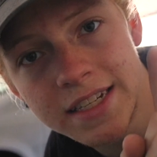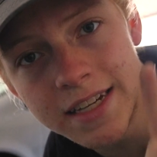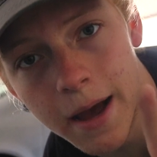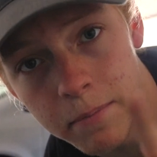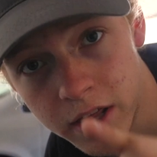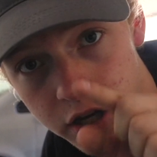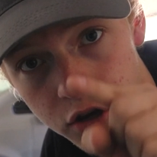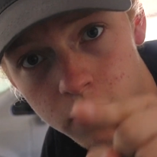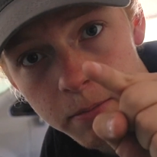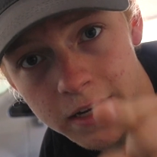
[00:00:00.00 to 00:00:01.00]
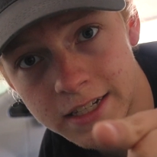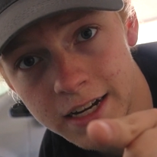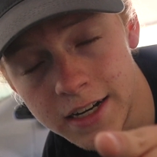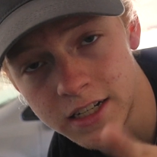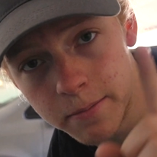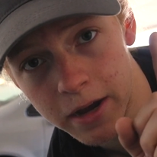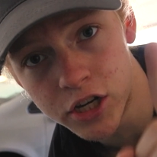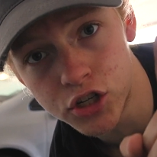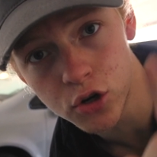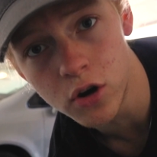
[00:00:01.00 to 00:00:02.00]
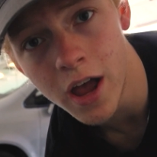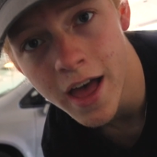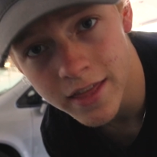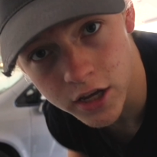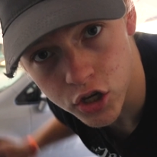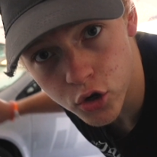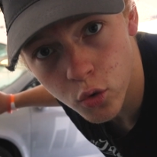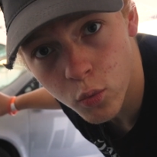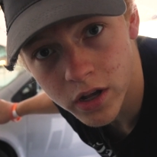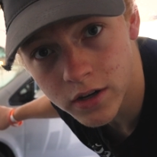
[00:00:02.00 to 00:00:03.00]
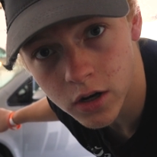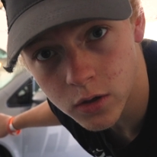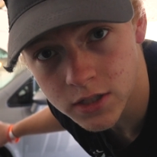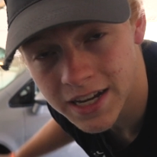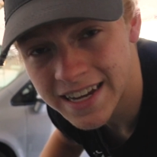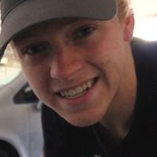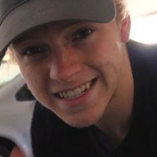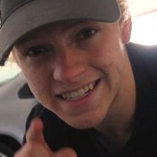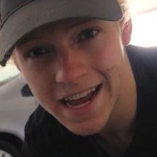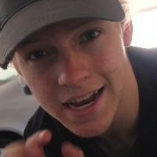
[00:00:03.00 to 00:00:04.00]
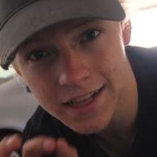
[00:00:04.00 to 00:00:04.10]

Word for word: step that you're missing to make sure that your windows stay